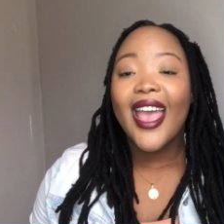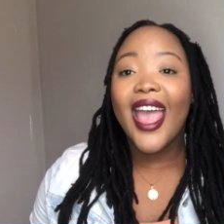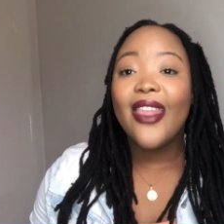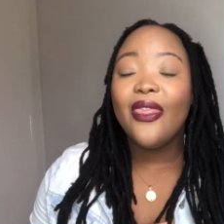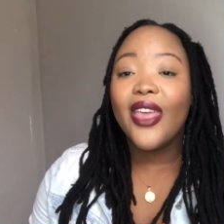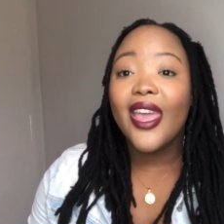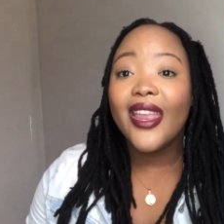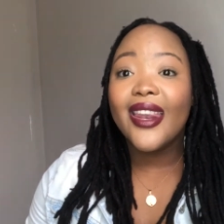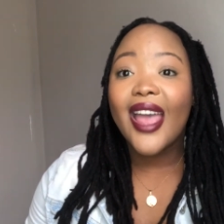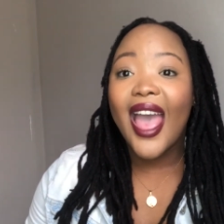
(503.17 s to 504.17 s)
And
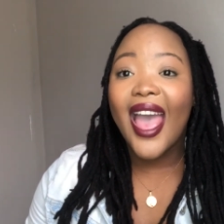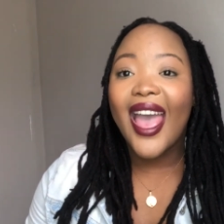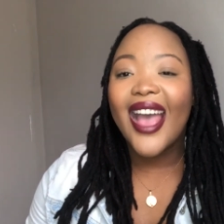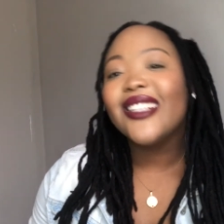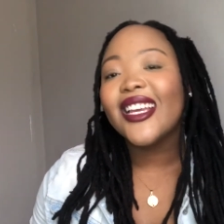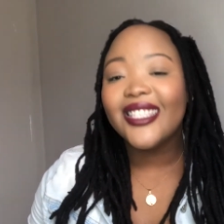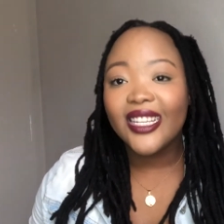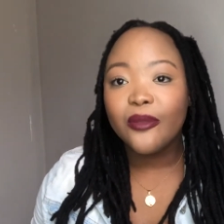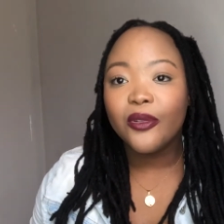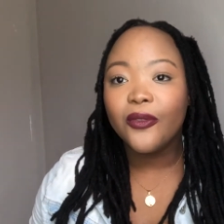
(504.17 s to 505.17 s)
then, as I
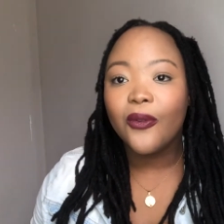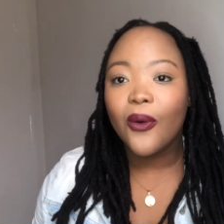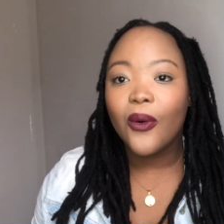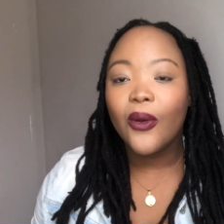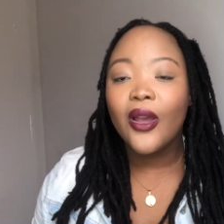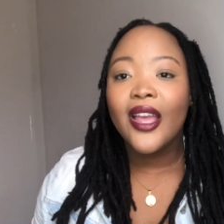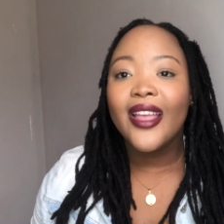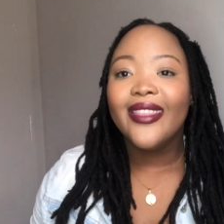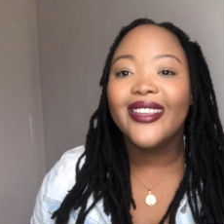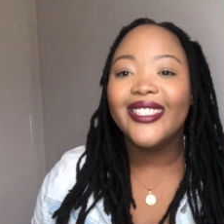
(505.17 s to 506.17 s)
said before,
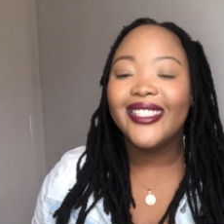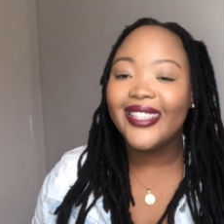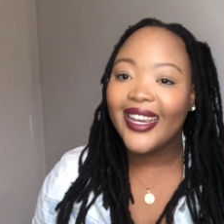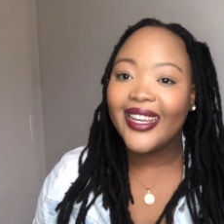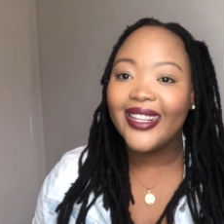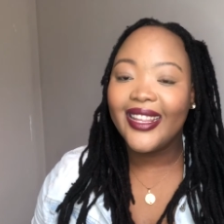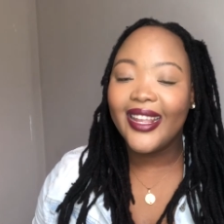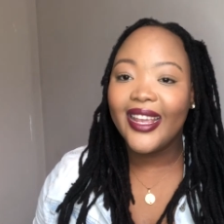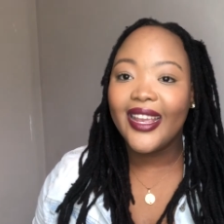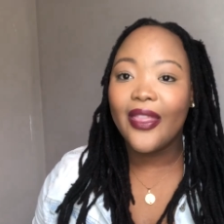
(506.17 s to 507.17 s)
the second
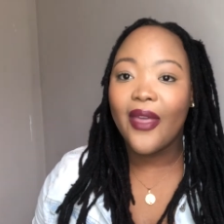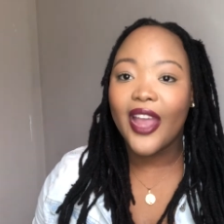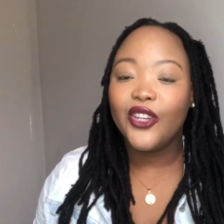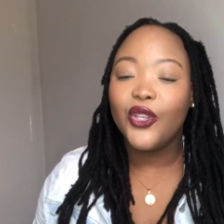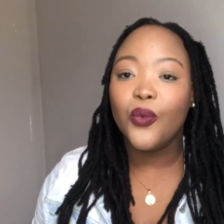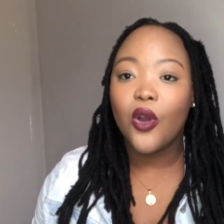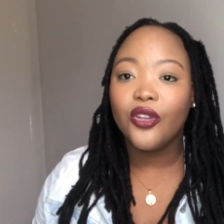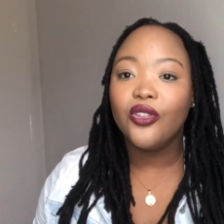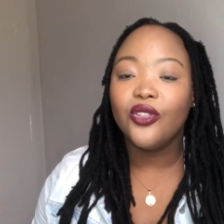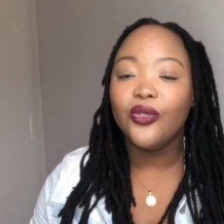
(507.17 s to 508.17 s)
thing that you want
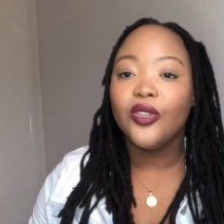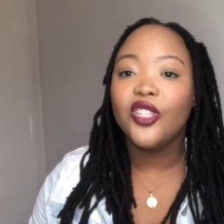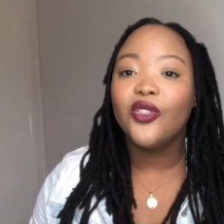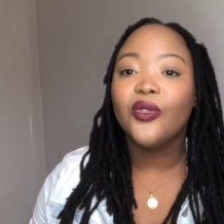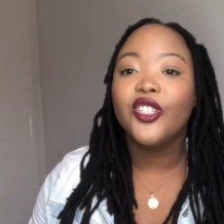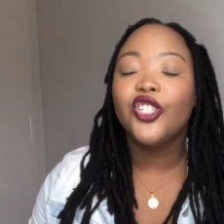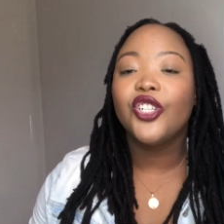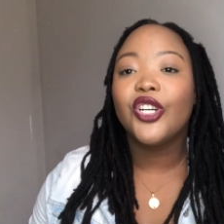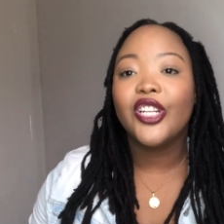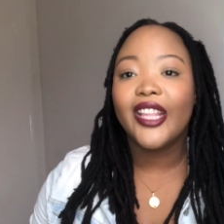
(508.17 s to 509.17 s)
to do is to
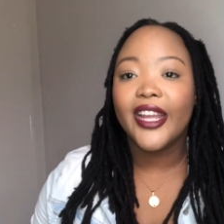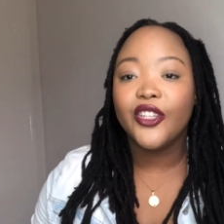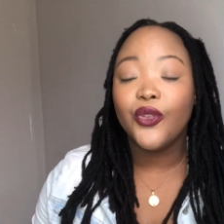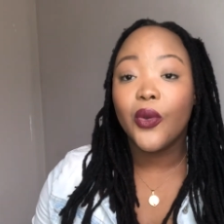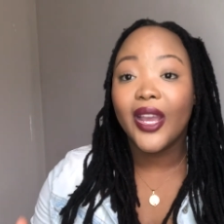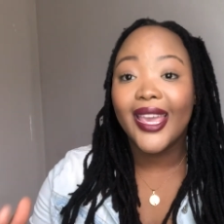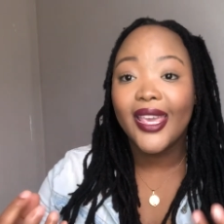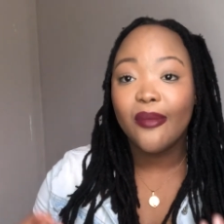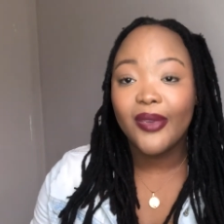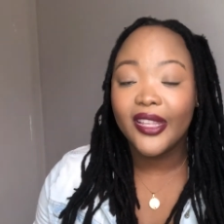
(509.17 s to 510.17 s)
ensure that you are
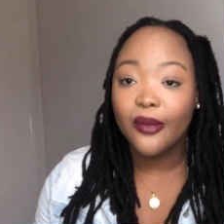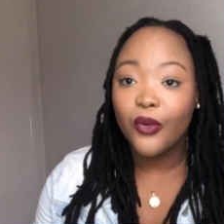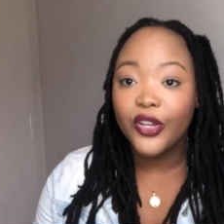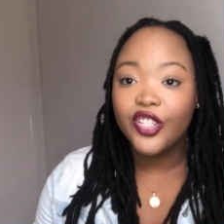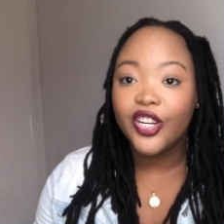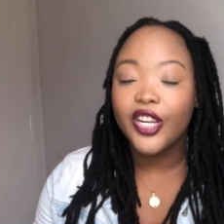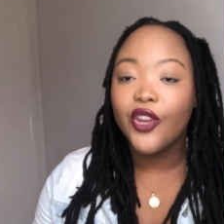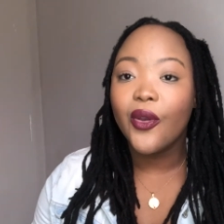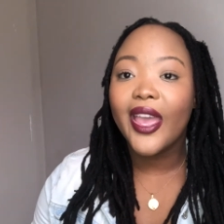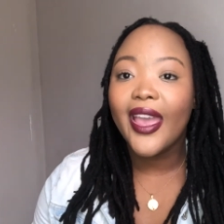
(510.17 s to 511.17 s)
keeping the moisture in
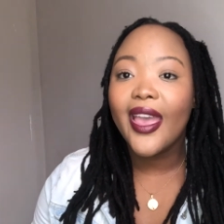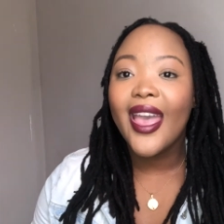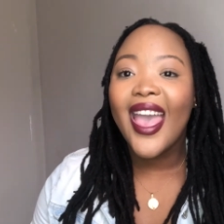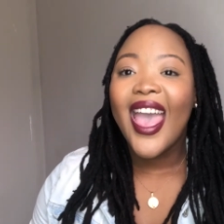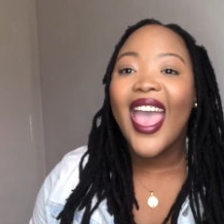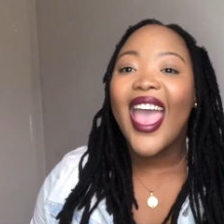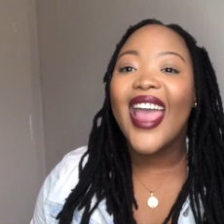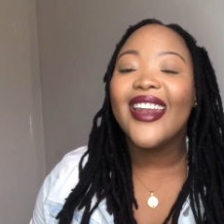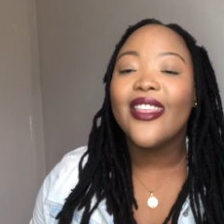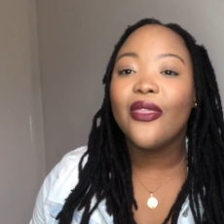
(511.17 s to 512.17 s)
your hair.
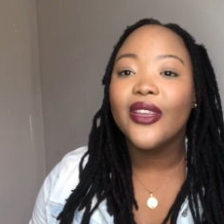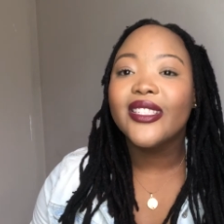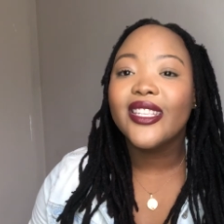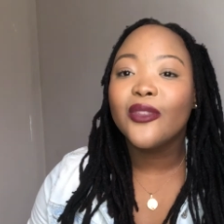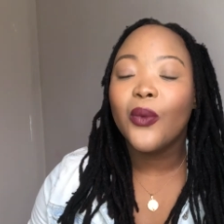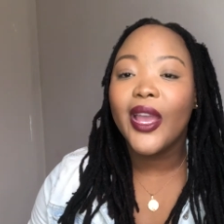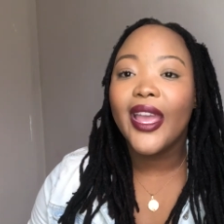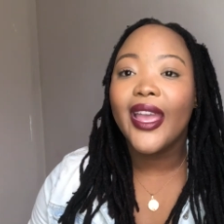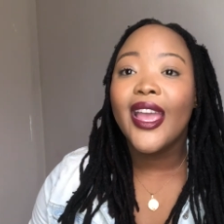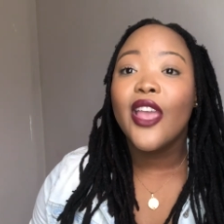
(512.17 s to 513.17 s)
And this is
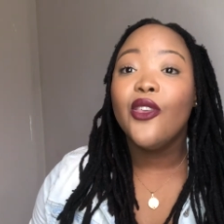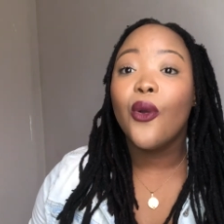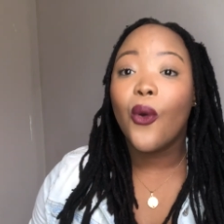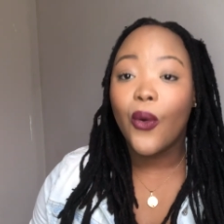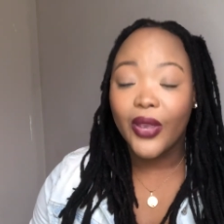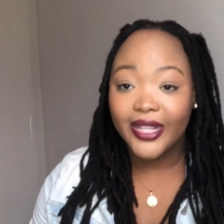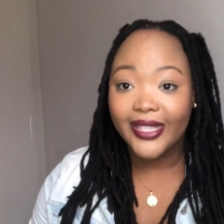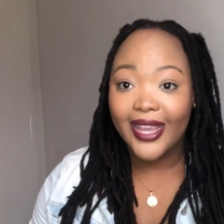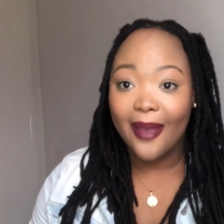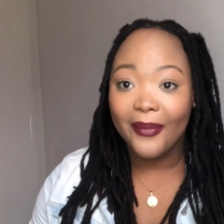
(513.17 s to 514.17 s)
where your oils
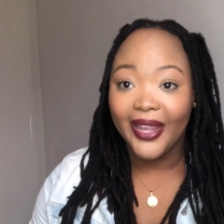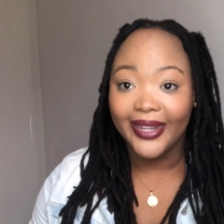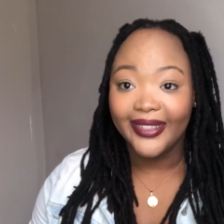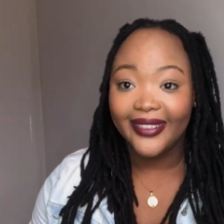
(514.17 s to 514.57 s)
come in.